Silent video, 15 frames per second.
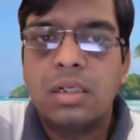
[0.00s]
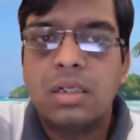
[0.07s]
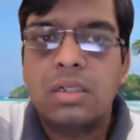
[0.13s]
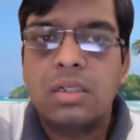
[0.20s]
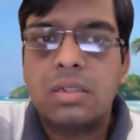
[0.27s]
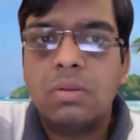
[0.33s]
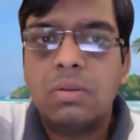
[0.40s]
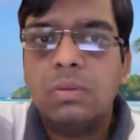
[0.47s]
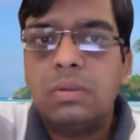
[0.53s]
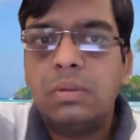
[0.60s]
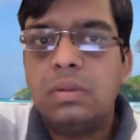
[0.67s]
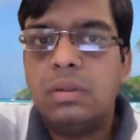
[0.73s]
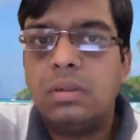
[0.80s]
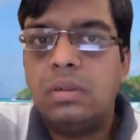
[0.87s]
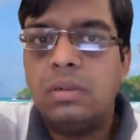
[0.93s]
So
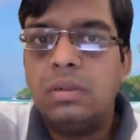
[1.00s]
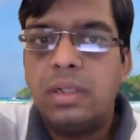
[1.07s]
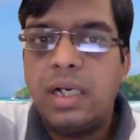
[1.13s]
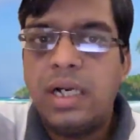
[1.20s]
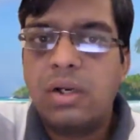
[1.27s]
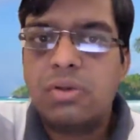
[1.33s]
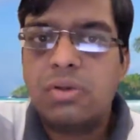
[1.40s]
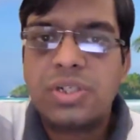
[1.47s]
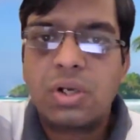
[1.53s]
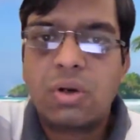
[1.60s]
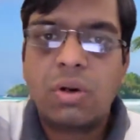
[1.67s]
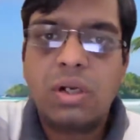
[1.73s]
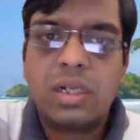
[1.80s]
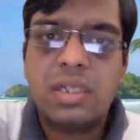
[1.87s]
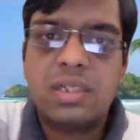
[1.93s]

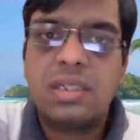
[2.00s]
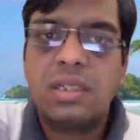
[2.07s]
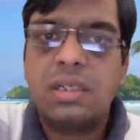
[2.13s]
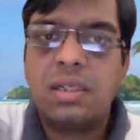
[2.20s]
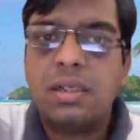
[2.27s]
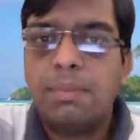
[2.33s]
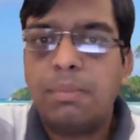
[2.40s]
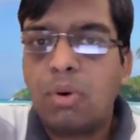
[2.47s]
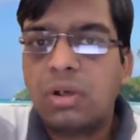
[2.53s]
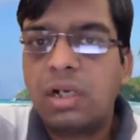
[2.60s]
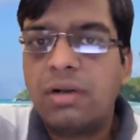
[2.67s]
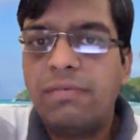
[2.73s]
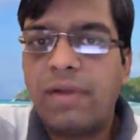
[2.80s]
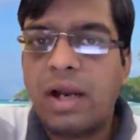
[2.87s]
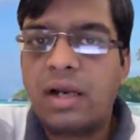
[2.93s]
aldosterone is the
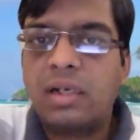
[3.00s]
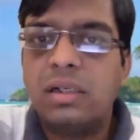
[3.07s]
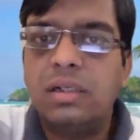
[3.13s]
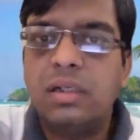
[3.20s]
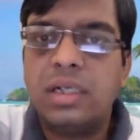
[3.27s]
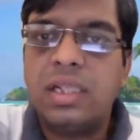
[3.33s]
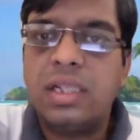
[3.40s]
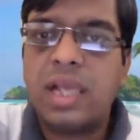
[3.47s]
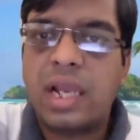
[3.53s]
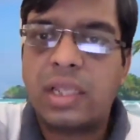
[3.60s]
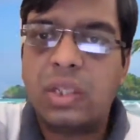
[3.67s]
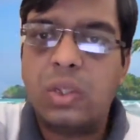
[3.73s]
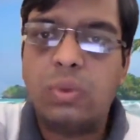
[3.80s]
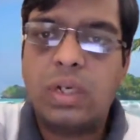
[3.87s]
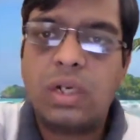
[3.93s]
important factor in the
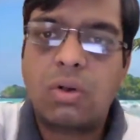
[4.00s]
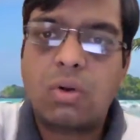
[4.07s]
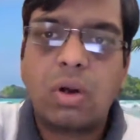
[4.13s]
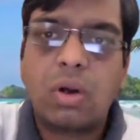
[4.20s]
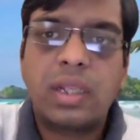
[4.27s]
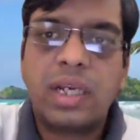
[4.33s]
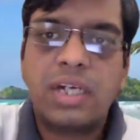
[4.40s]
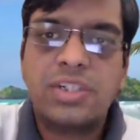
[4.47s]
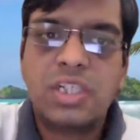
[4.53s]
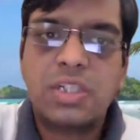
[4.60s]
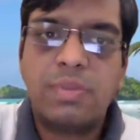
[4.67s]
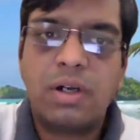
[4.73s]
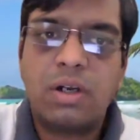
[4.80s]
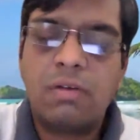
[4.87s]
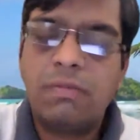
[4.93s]
acute and chronic
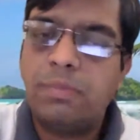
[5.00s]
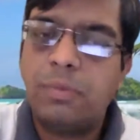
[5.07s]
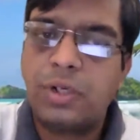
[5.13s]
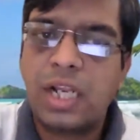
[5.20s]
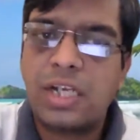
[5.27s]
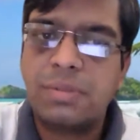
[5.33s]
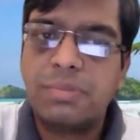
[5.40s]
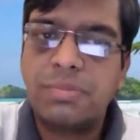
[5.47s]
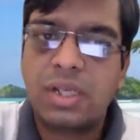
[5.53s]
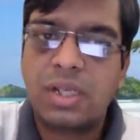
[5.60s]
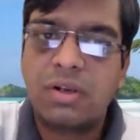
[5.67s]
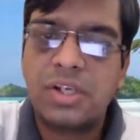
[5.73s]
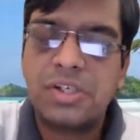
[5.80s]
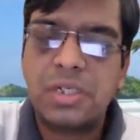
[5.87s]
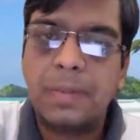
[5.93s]
adjustment of potassium
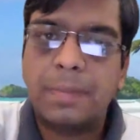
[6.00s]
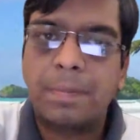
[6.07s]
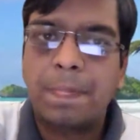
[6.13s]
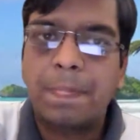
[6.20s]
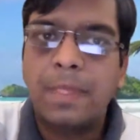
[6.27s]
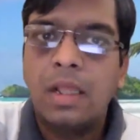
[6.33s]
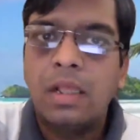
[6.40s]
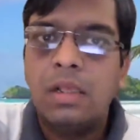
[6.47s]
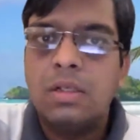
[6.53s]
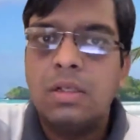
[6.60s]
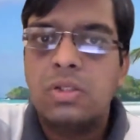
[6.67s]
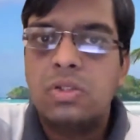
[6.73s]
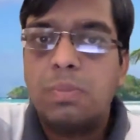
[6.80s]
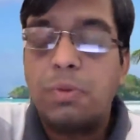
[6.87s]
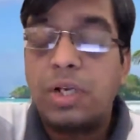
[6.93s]
secretion.
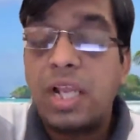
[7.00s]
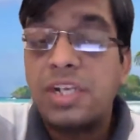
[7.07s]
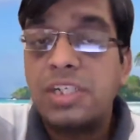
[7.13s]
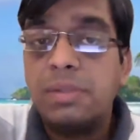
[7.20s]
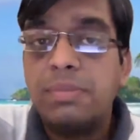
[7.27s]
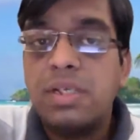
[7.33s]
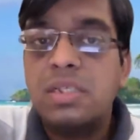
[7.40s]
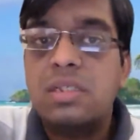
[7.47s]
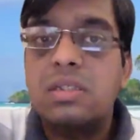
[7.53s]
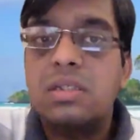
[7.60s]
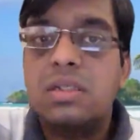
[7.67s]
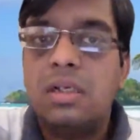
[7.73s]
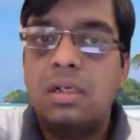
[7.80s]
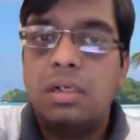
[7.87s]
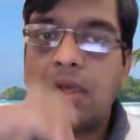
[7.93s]
So potassium is,
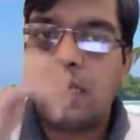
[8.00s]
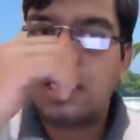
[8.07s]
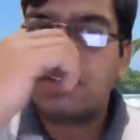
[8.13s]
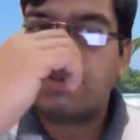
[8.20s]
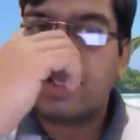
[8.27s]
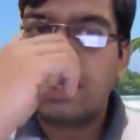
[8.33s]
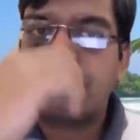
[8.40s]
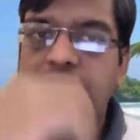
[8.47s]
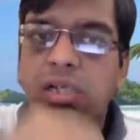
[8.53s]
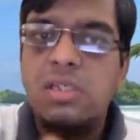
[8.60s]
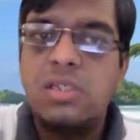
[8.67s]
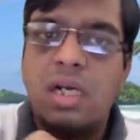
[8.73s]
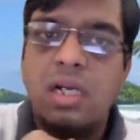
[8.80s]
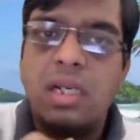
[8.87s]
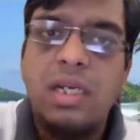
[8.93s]
as we have just
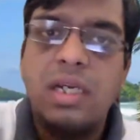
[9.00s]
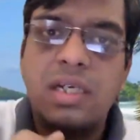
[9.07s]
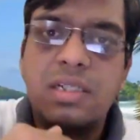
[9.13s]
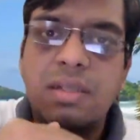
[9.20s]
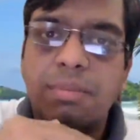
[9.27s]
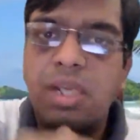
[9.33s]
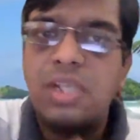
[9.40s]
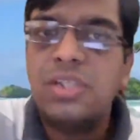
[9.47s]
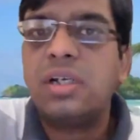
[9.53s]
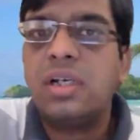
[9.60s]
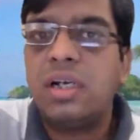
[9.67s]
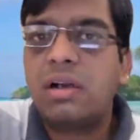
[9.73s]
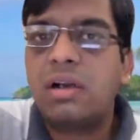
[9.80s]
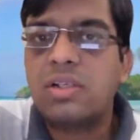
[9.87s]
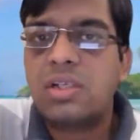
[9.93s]
studied, it is a major
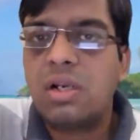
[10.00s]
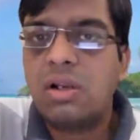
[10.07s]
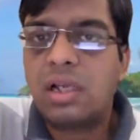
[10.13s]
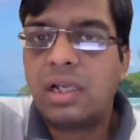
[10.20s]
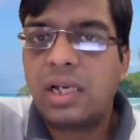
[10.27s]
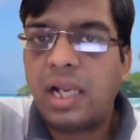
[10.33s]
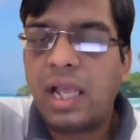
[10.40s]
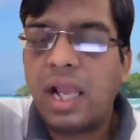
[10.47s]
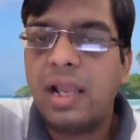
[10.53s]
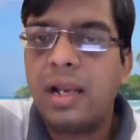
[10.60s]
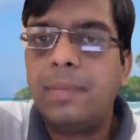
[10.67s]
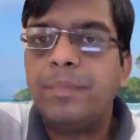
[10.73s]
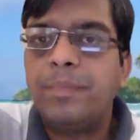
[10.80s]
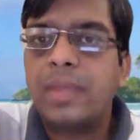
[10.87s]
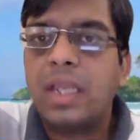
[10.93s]
intracellular
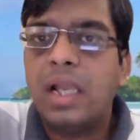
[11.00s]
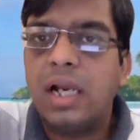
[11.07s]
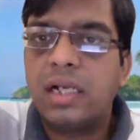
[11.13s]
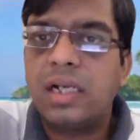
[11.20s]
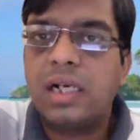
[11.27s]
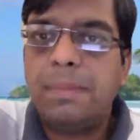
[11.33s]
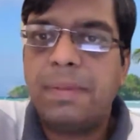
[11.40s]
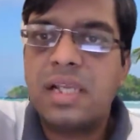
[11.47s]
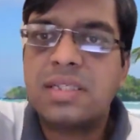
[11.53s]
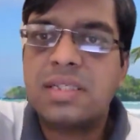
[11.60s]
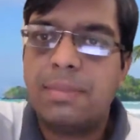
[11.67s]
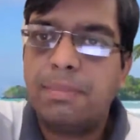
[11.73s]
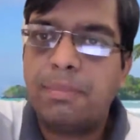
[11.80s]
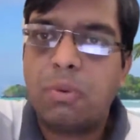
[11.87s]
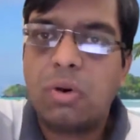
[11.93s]
cation, and it plays an
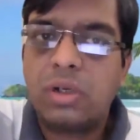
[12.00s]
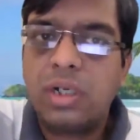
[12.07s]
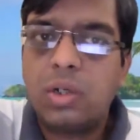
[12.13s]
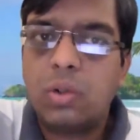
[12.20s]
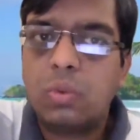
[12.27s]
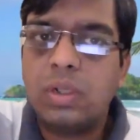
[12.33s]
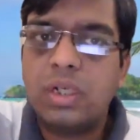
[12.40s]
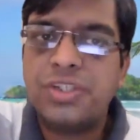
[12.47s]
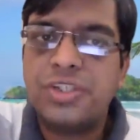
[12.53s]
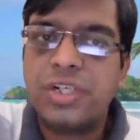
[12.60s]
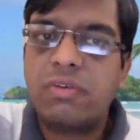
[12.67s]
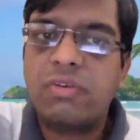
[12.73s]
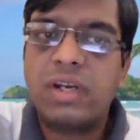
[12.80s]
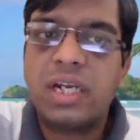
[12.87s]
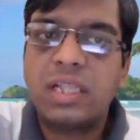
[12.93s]
important role in
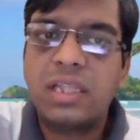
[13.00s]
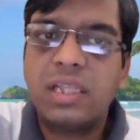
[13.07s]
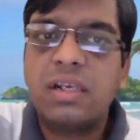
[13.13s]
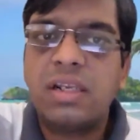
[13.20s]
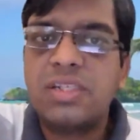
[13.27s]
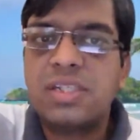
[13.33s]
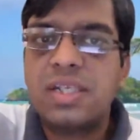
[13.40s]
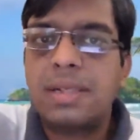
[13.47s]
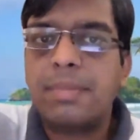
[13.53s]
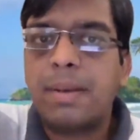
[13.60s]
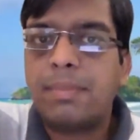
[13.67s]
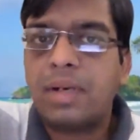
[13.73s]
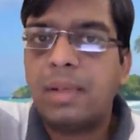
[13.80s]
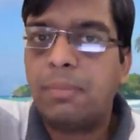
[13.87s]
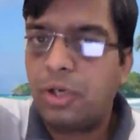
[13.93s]
generating the resting
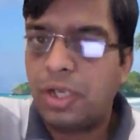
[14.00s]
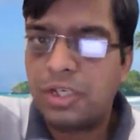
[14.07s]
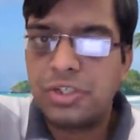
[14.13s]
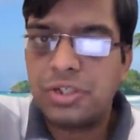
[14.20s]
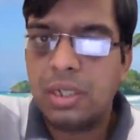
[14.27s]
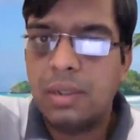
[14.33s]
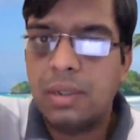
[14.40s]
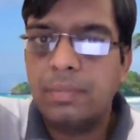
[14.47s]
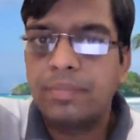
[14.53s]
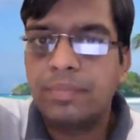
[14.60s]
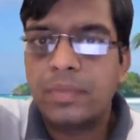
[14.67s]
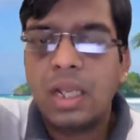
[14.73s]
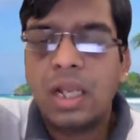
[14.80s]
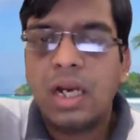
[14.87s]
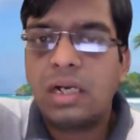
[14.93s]
membrane potential
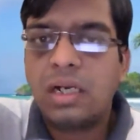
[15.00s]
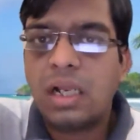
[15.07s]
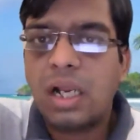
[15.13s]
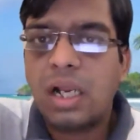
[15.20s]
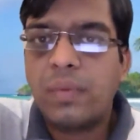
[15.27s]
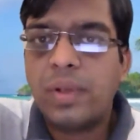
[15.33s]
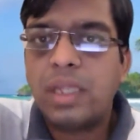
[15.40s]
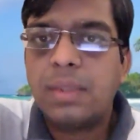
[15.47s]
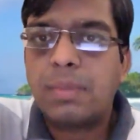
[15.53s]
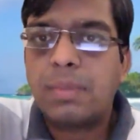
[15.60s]
and allowing the